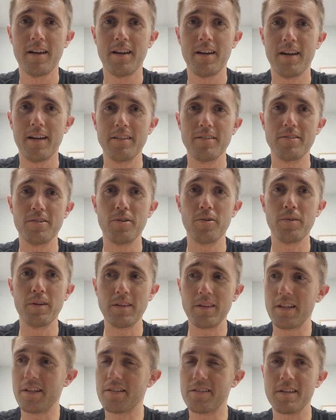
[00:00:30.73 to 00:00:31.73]
And so in
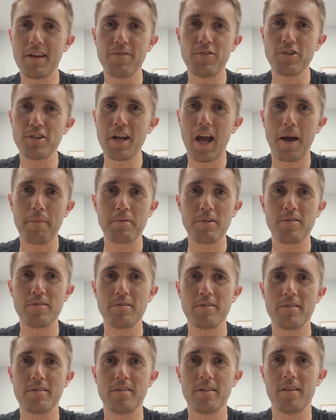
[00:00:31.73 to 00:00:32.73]
these seven
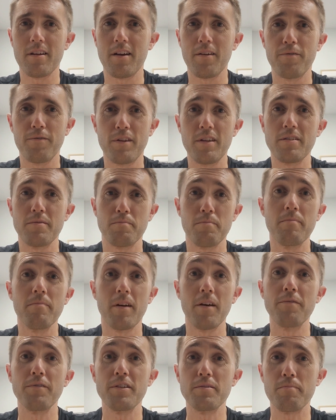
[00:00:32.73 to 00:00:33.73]
chapters of
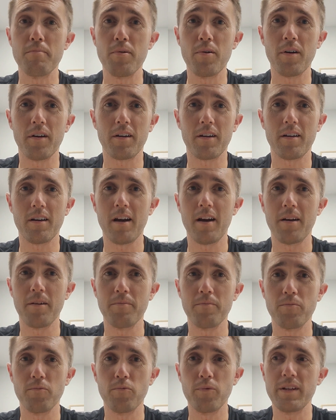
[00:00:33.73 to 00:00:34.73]
this book,
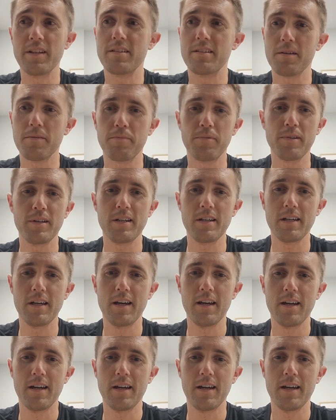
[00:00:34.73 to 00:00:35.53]
we simply